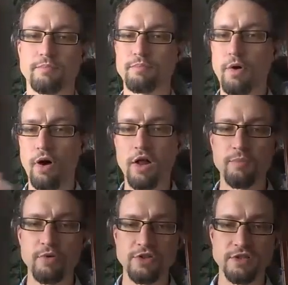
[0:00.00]
all the
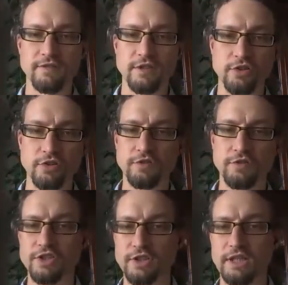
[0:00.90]
portions of the church
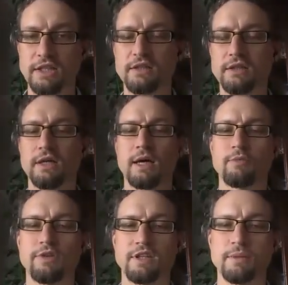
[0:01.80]
officially
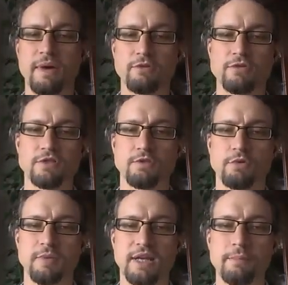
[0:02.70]
within the boundaries of
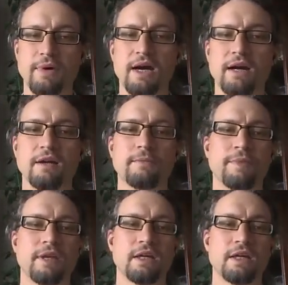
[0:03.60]
the Roman Empire.